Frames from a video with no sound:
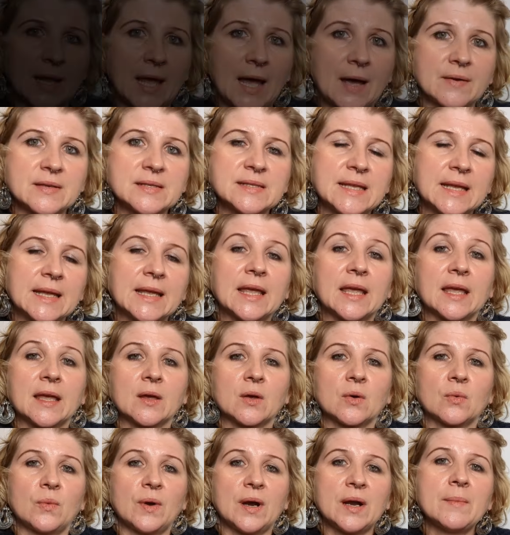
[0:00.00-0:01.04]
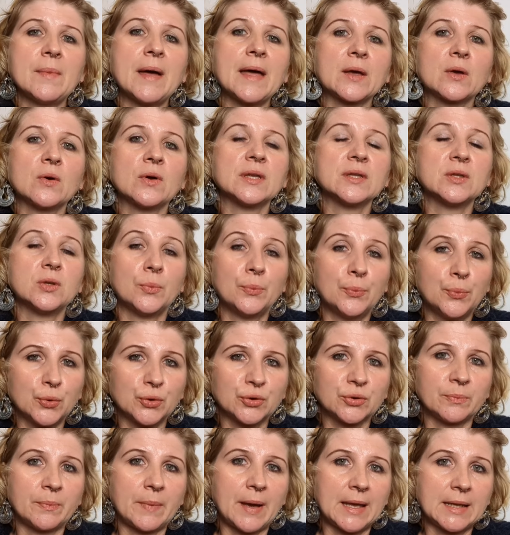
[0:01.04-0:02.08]
I was thinking, where am I going to
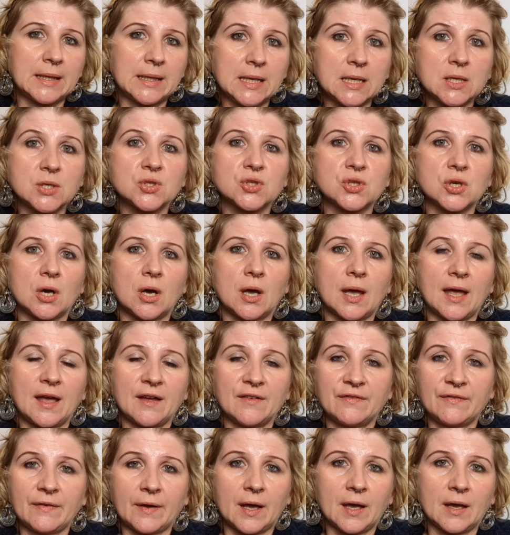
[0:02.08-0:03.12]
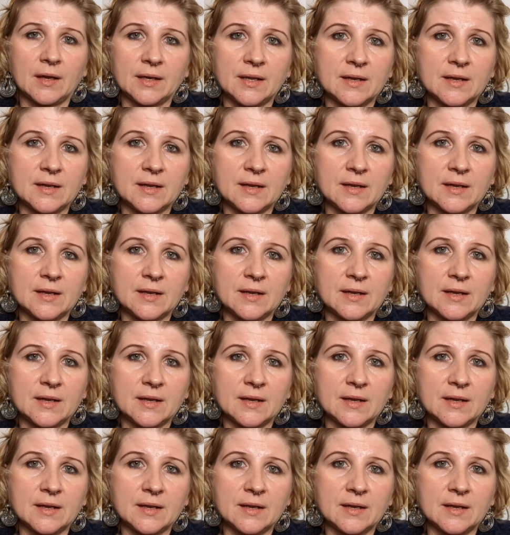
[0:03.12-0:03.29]
put my Ninja air fryer?